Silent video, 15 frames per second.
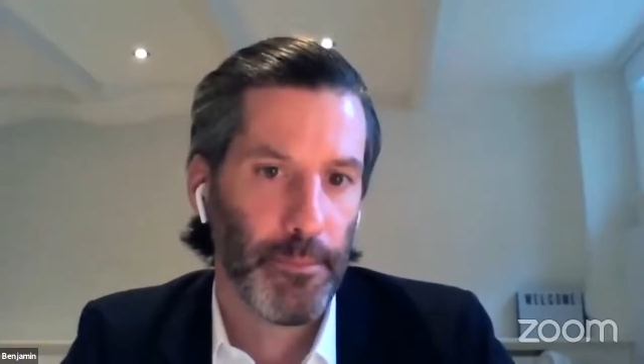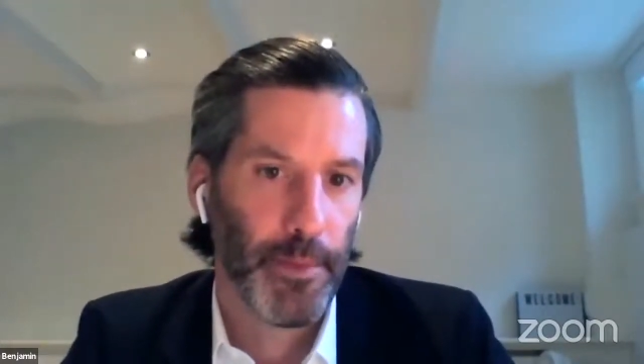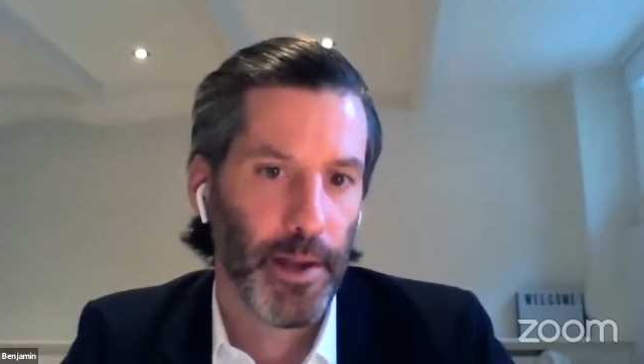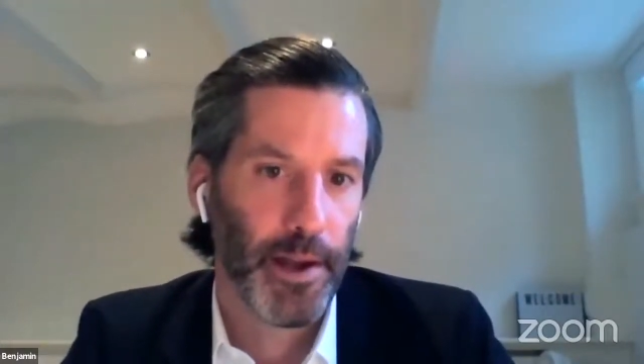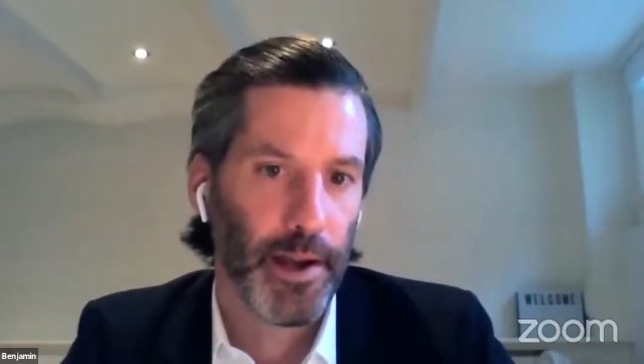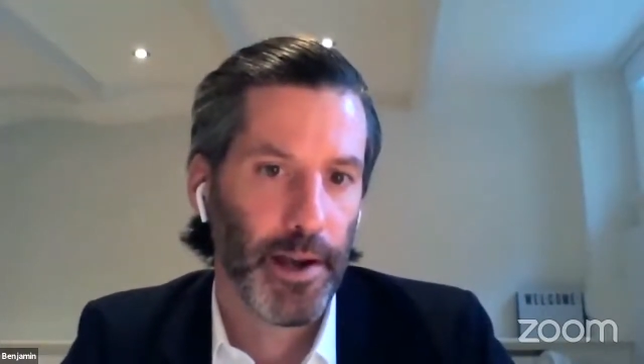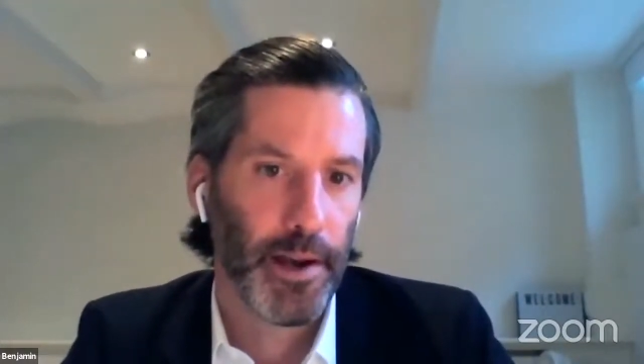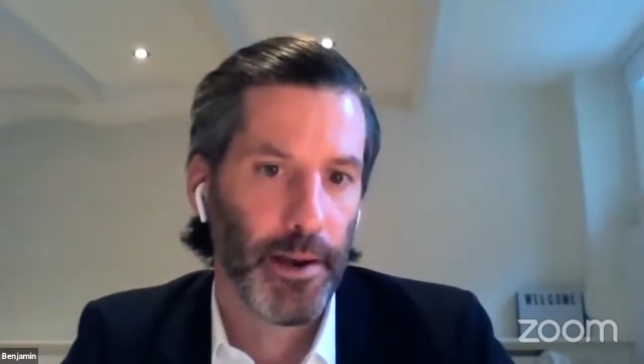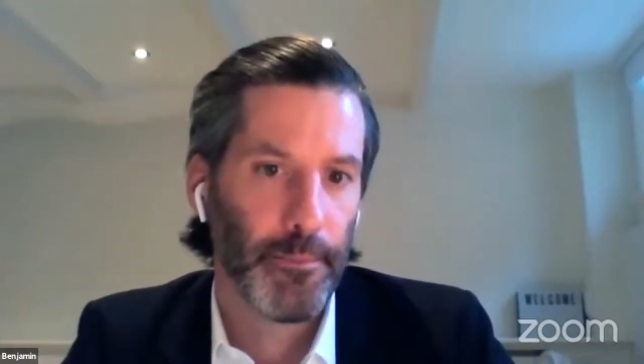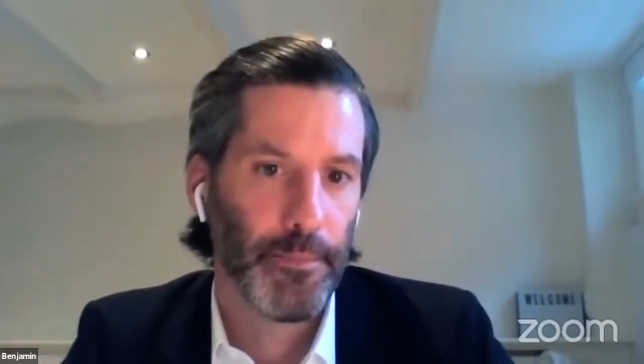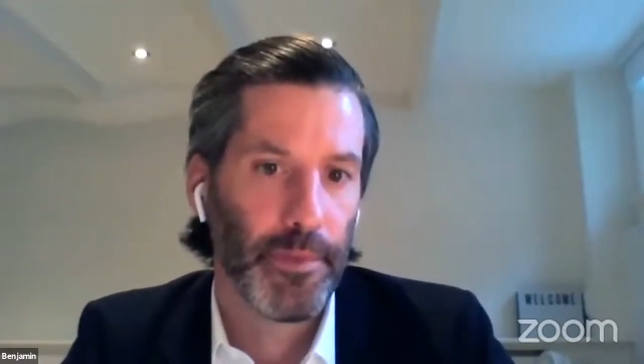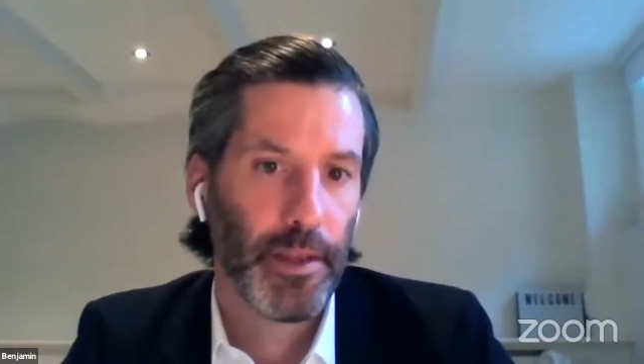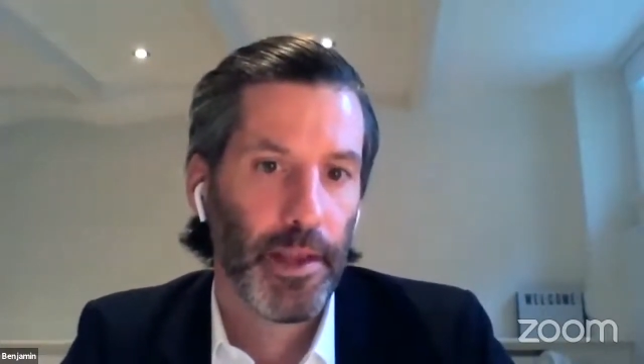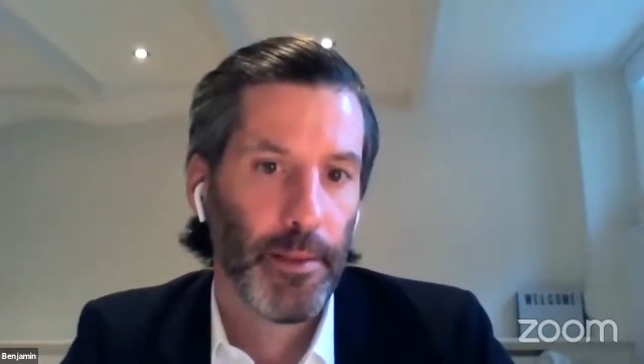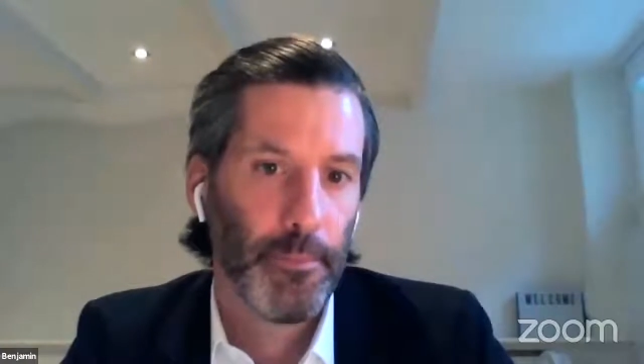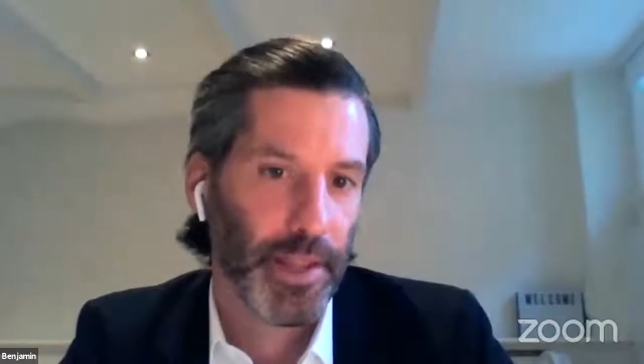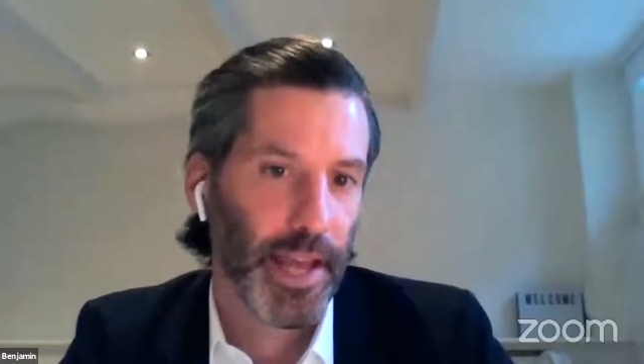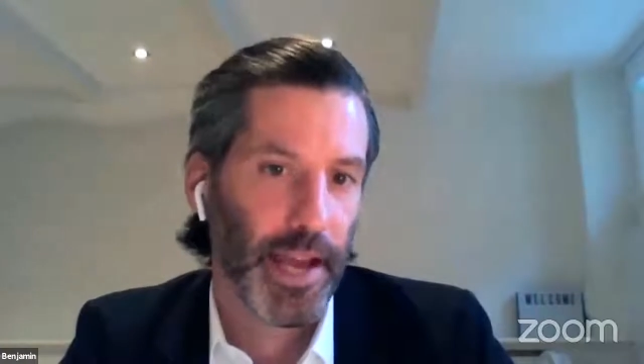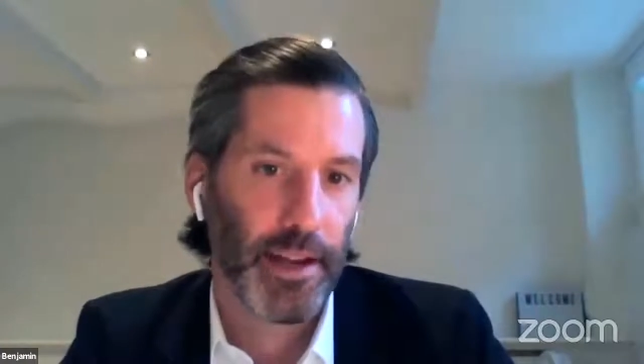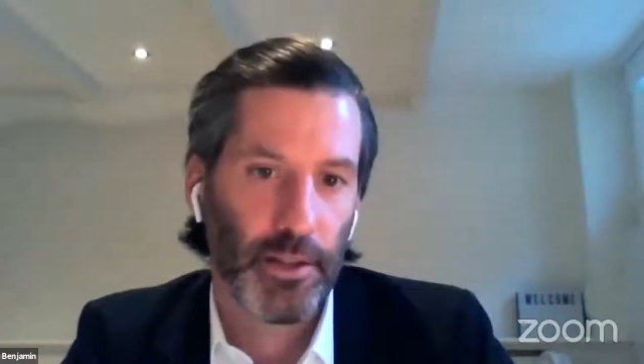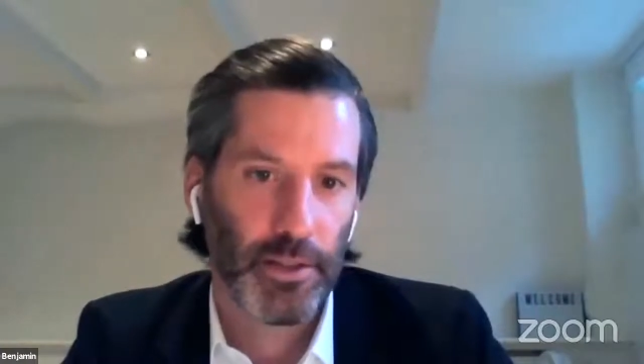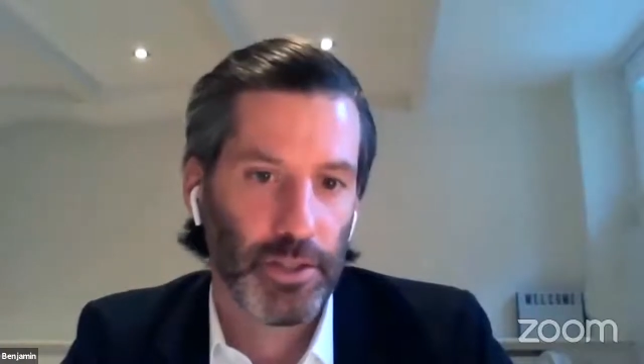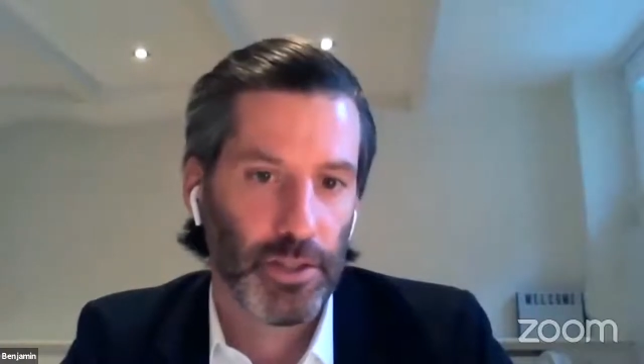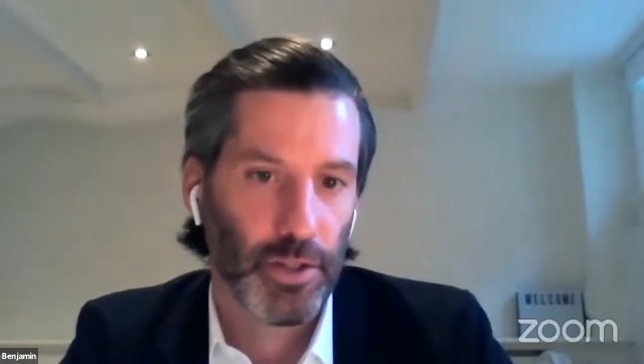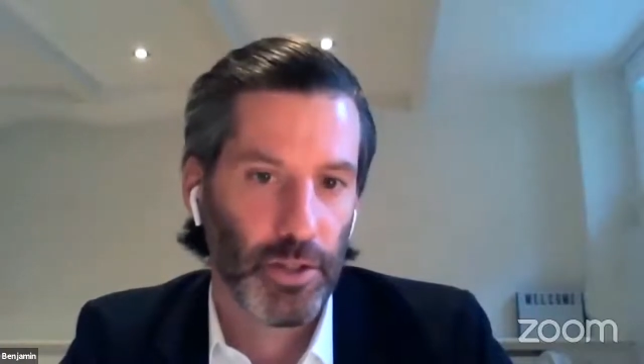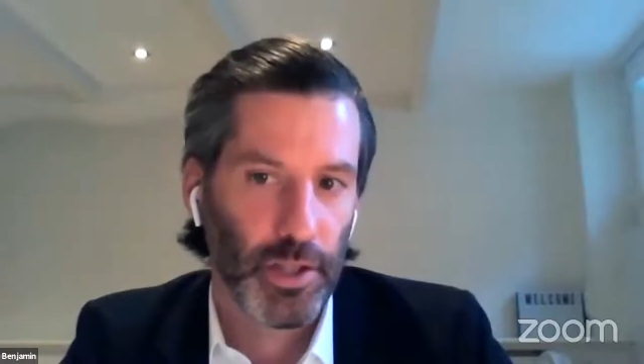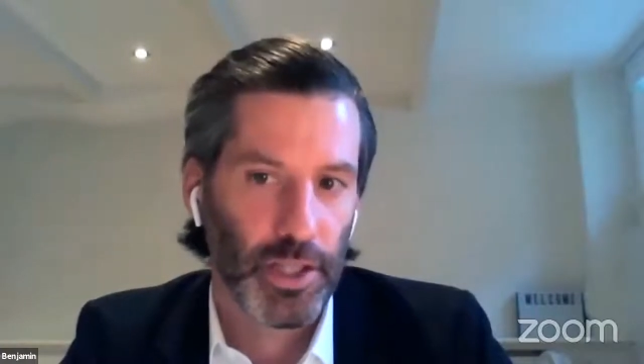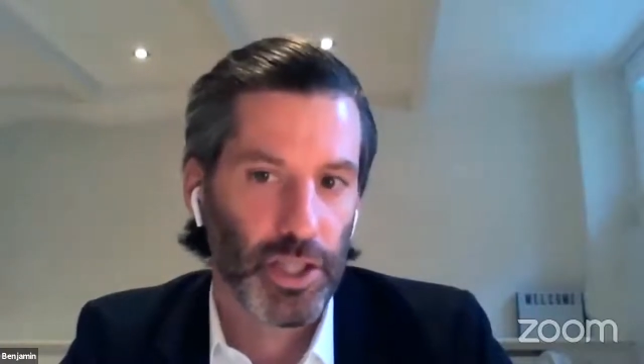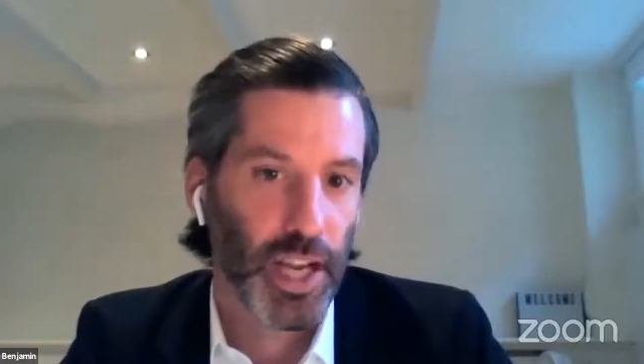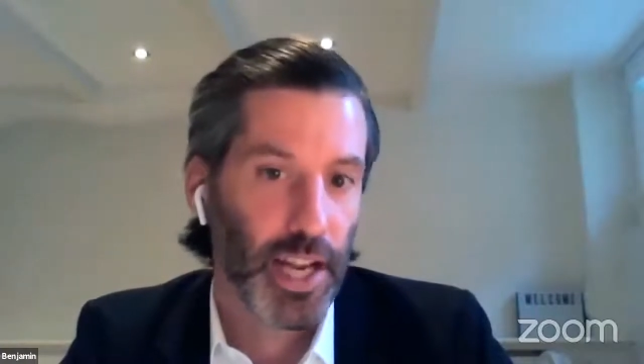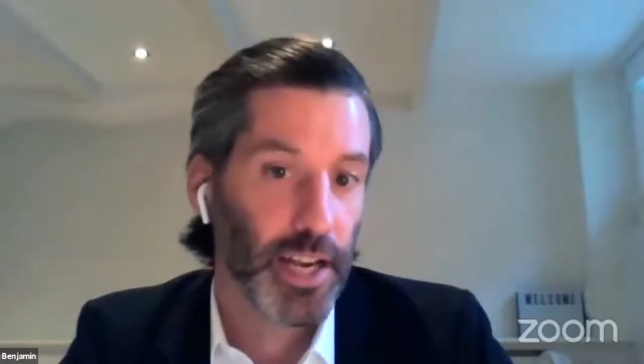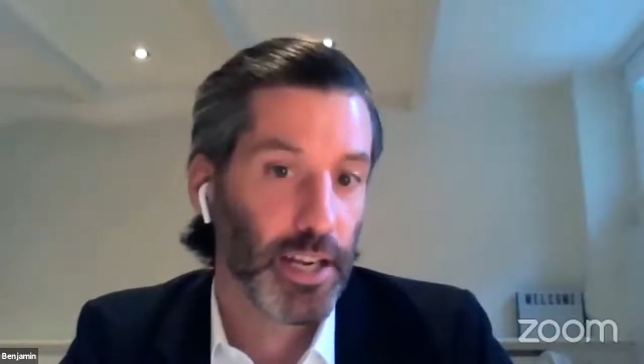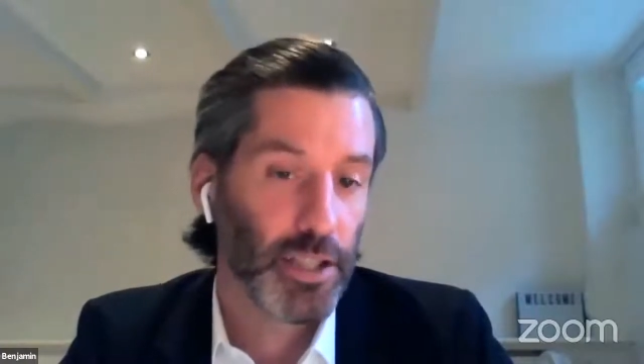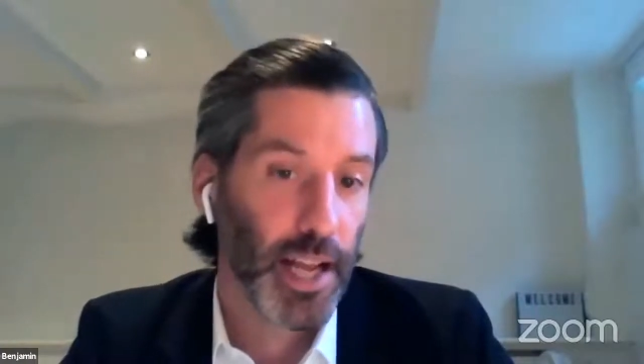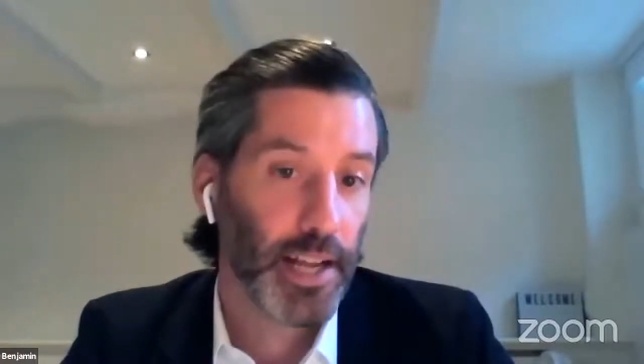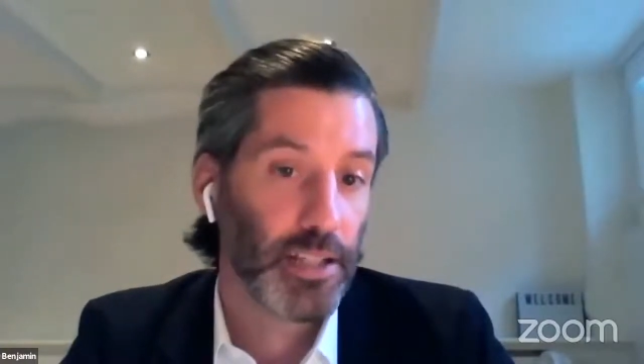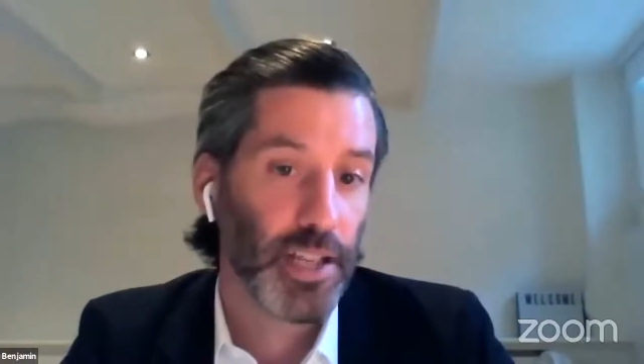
that could certainly change,